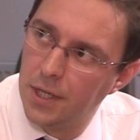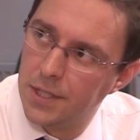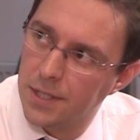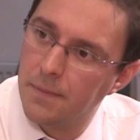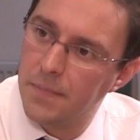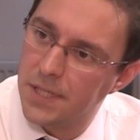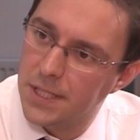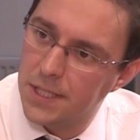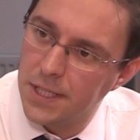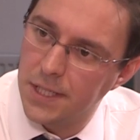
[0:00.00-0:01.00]
some
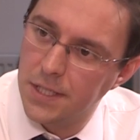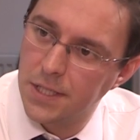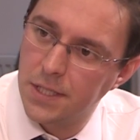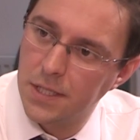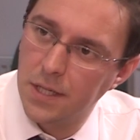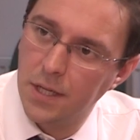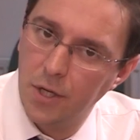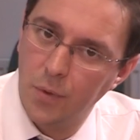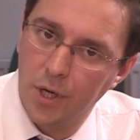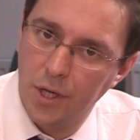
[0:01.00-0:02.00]
businesses
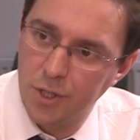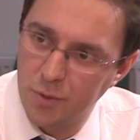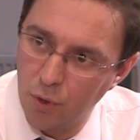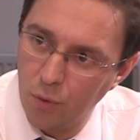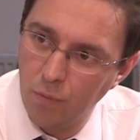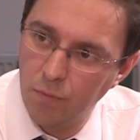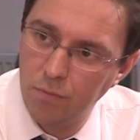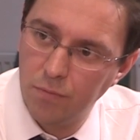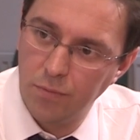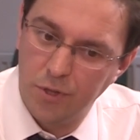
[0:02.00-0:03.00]
who are small,
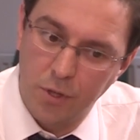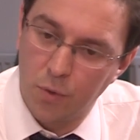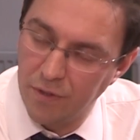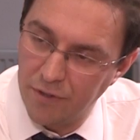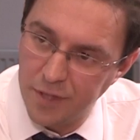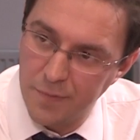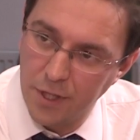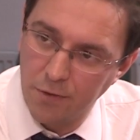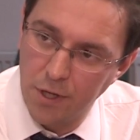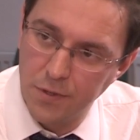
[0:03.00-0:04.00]
don't qualify as
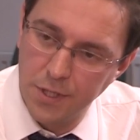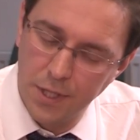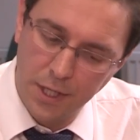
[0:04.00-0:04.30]
micros,